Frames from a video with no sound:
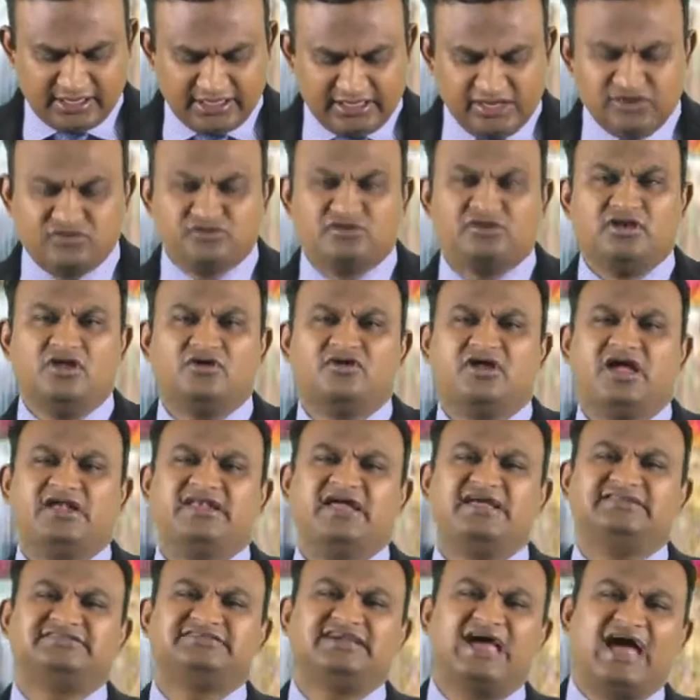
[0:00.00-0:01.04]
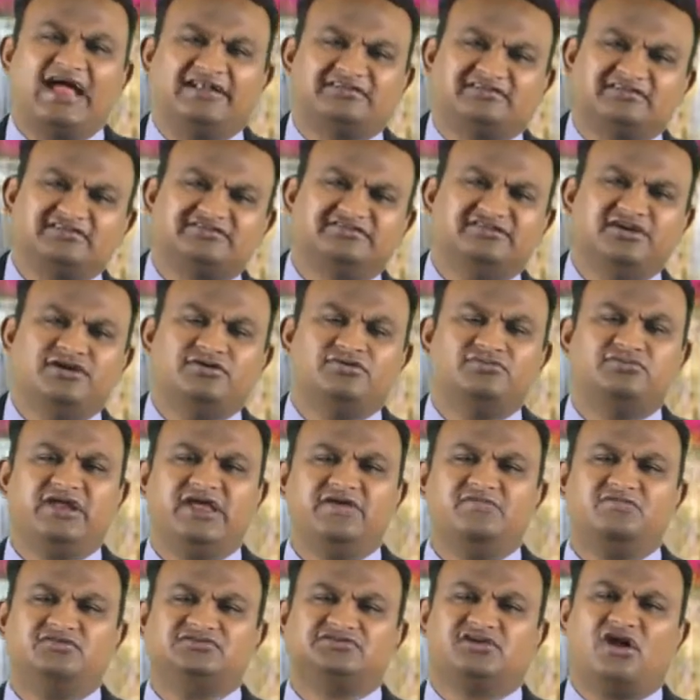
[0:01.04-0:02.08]
You look at his attitude,
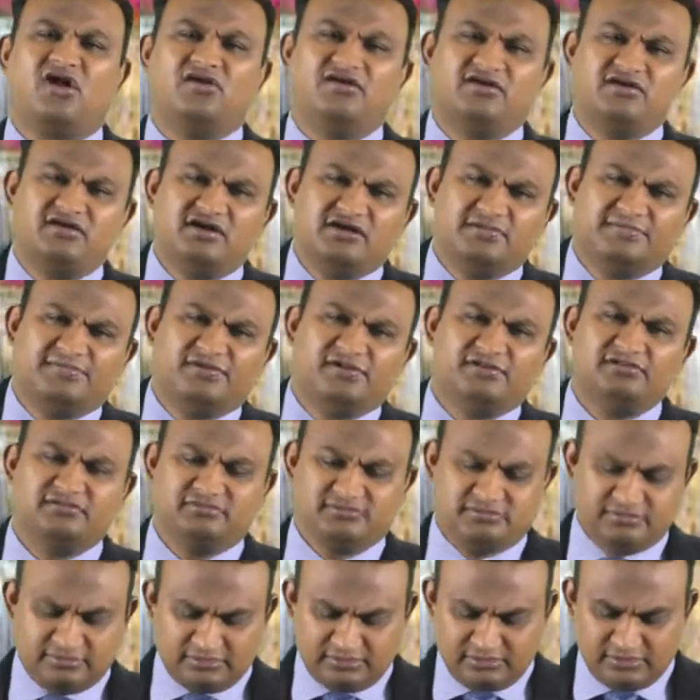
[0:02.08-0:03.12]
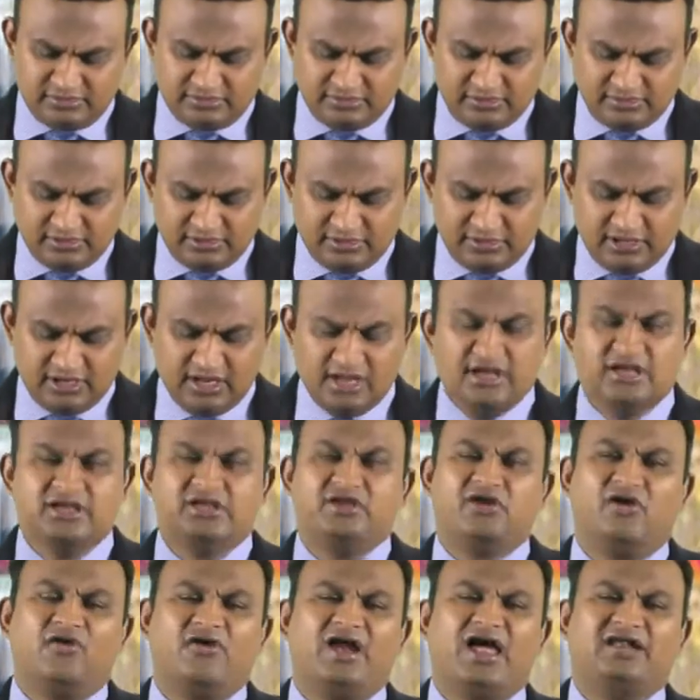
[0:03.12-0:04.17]
he was honorable.
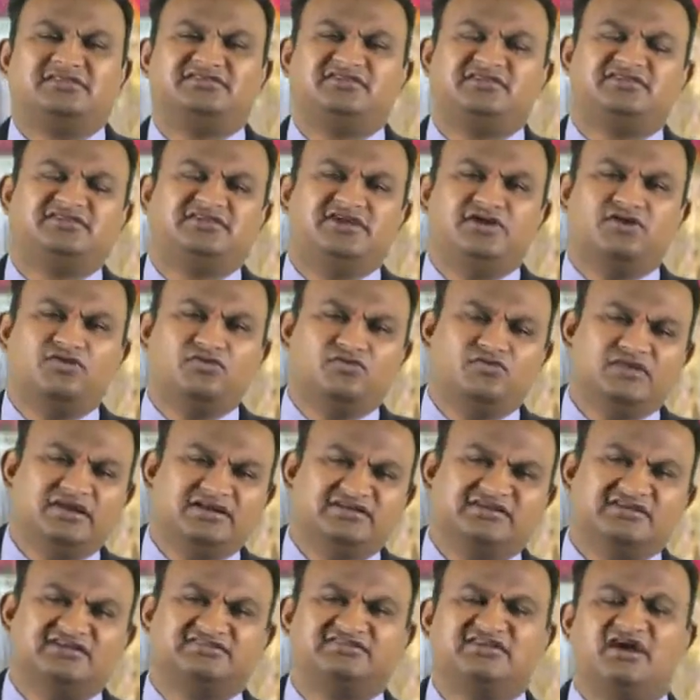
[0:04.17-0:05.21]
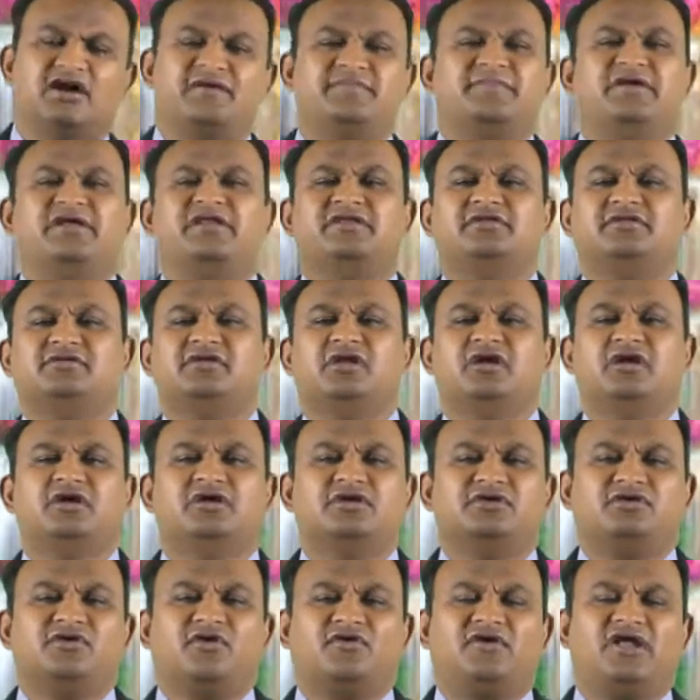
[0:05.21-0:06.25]
Your attitude will determine
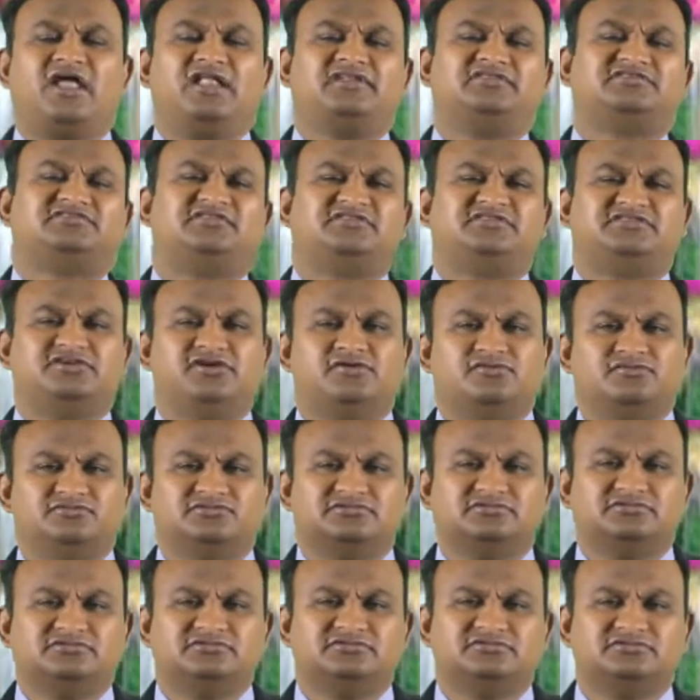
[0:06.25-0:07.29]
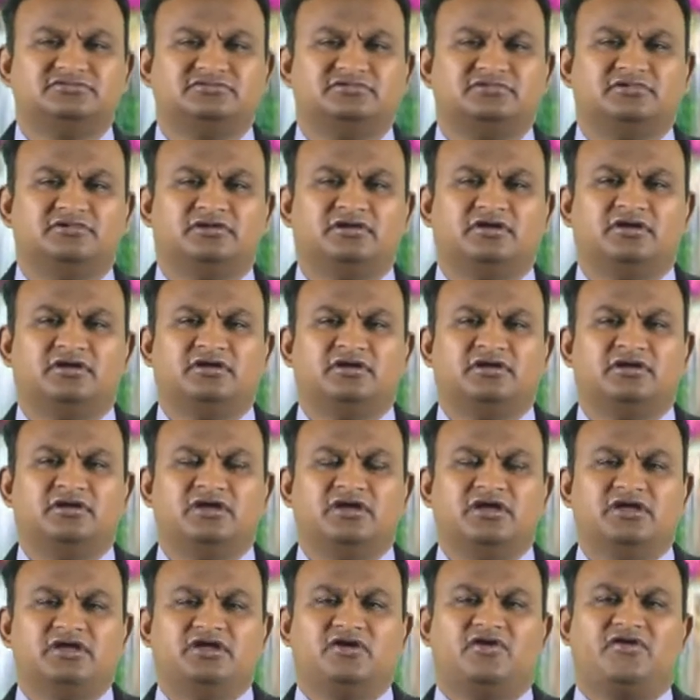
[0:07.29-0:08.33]
your altitude.
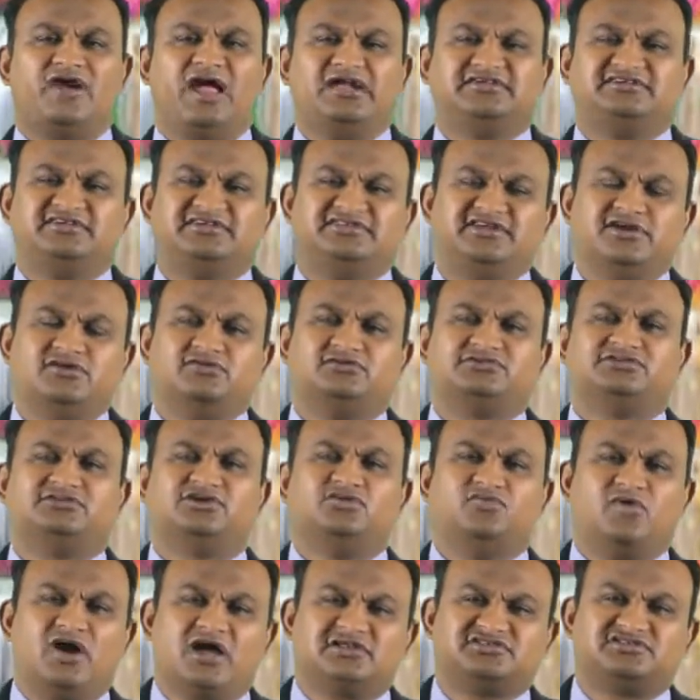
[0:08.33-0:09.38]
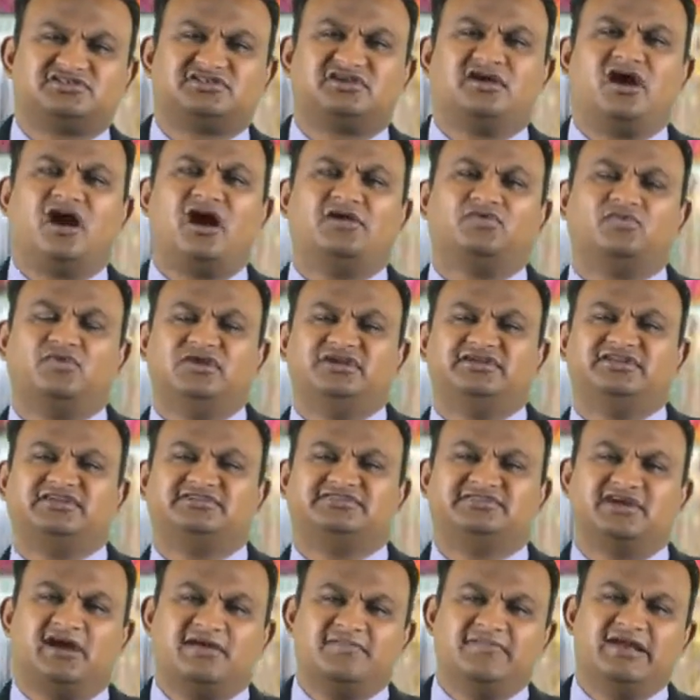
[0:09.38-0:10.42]
Your attitude towards God will
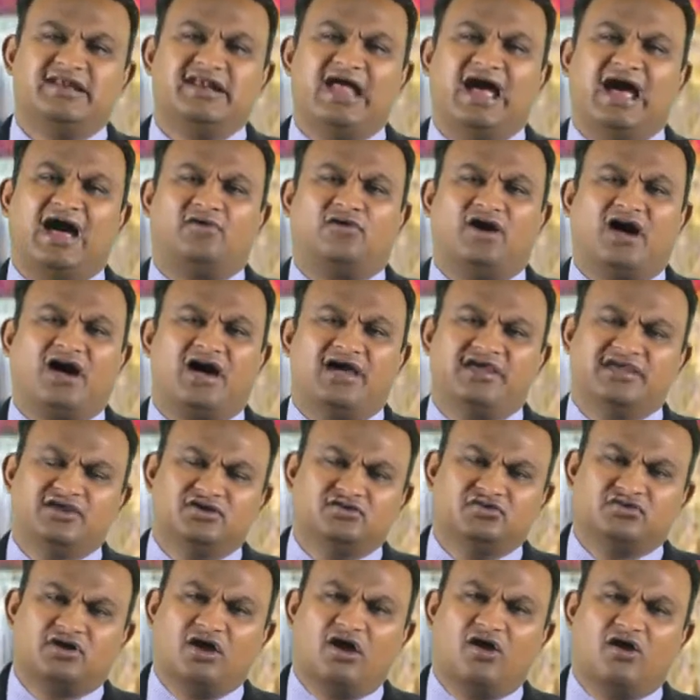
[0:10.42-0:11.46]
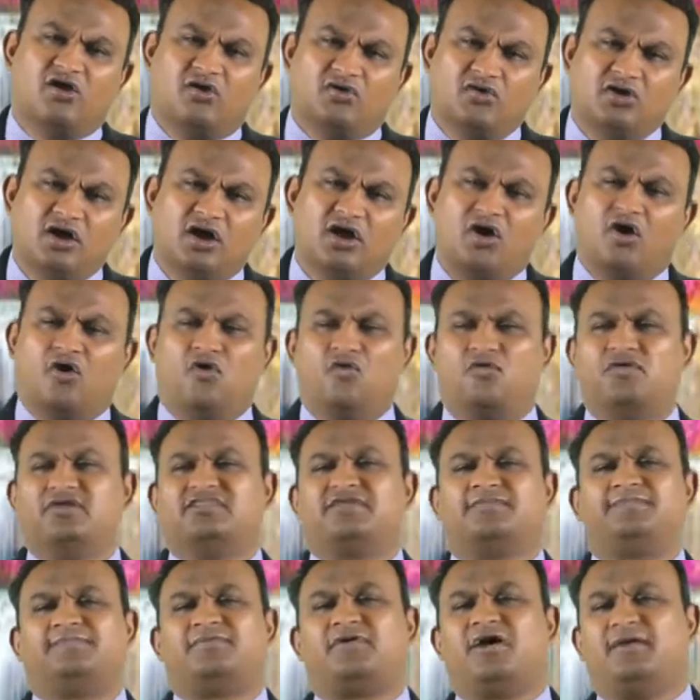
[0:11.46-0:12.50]
determine how high you go over
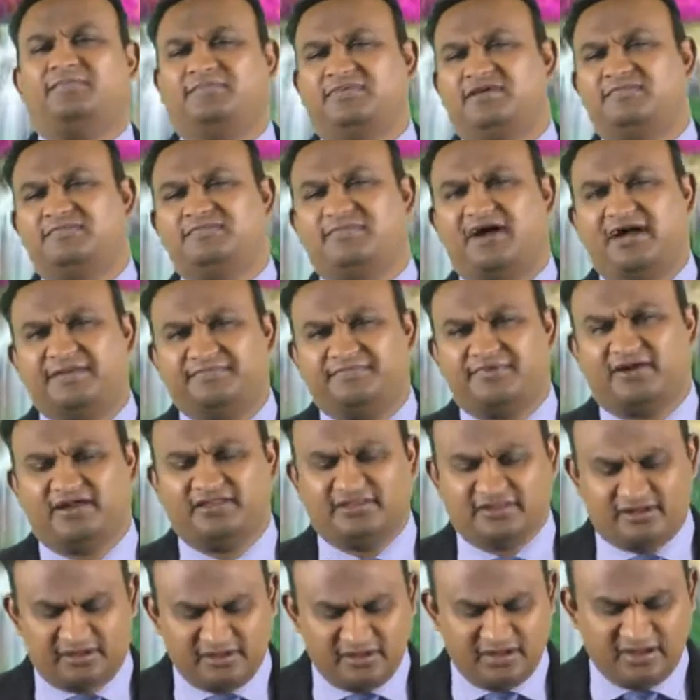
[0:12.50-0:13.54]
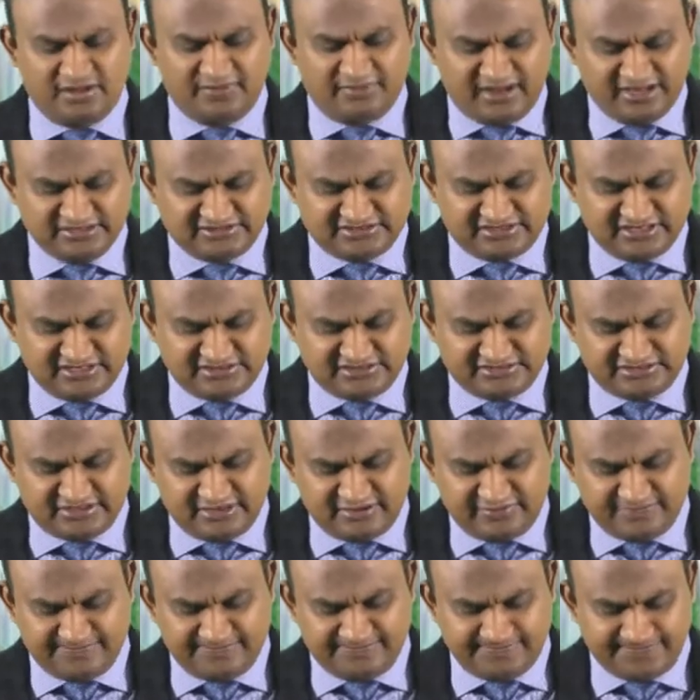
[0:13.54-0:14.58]
the problem, my brother, my sister.